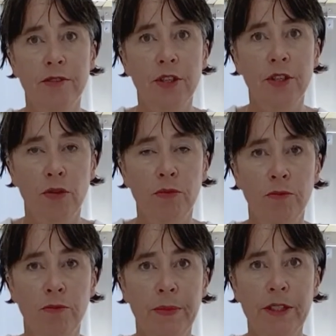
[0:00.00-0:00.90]
look
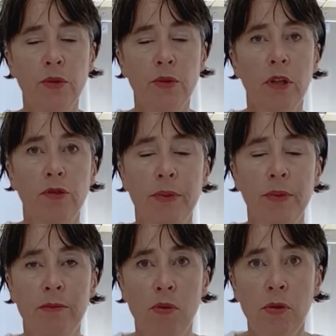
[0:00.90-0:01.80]
into a little
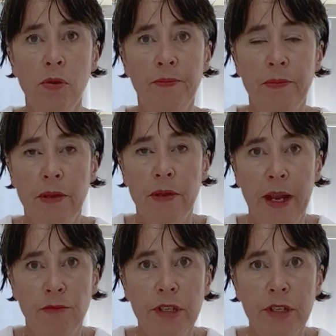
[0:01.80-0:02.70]
bit more
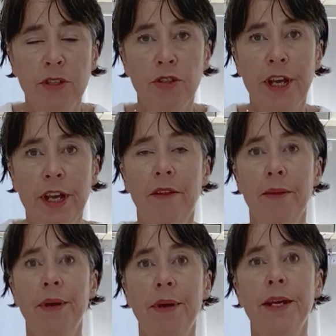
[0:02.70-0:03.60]
and research how they're
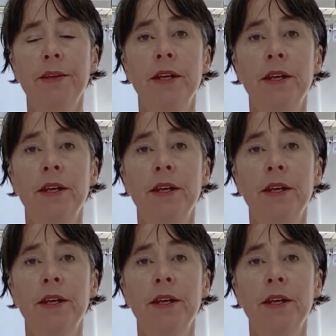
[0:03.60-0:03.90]
made,